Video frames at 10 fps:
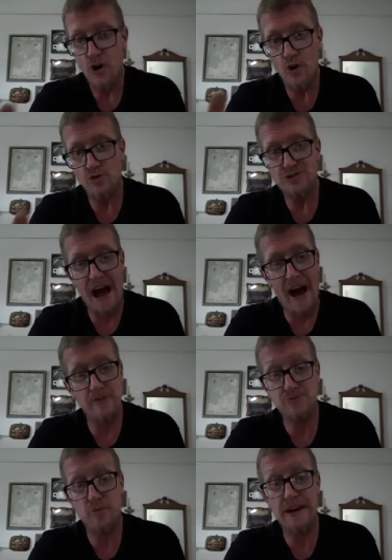whose
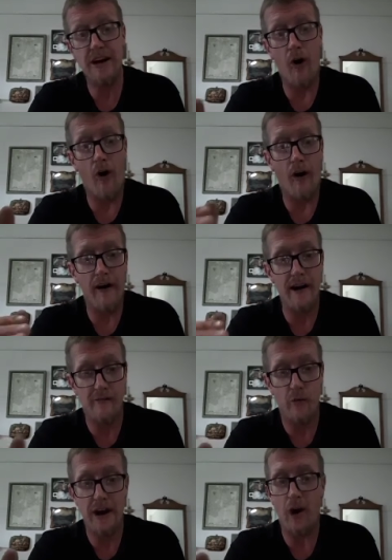house we are
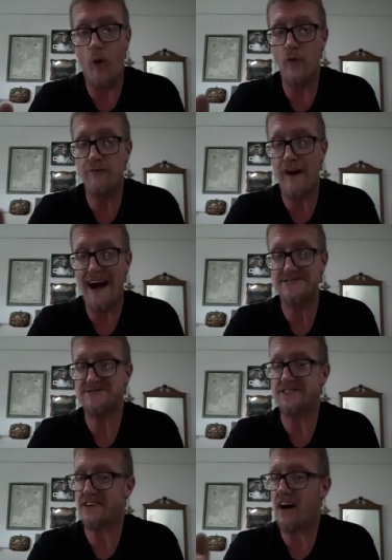if we hold
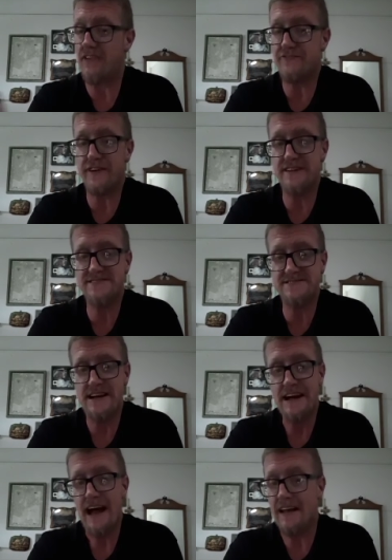fast the confidence
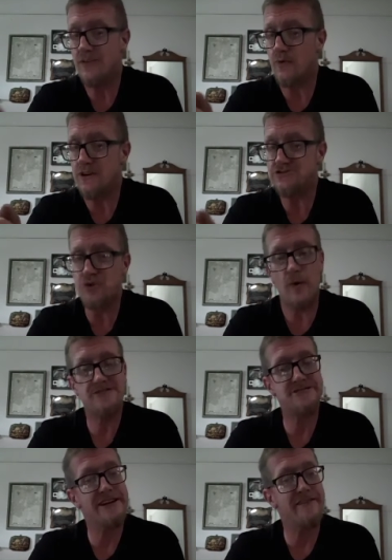and the
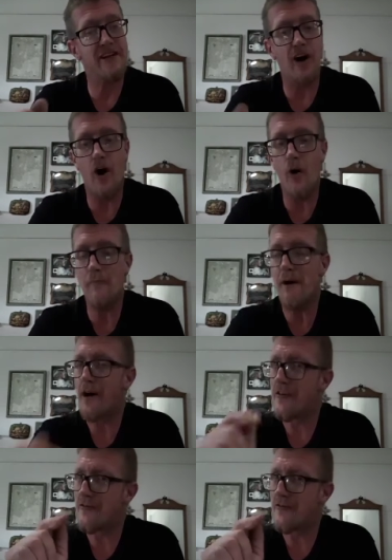rejoicing of the hope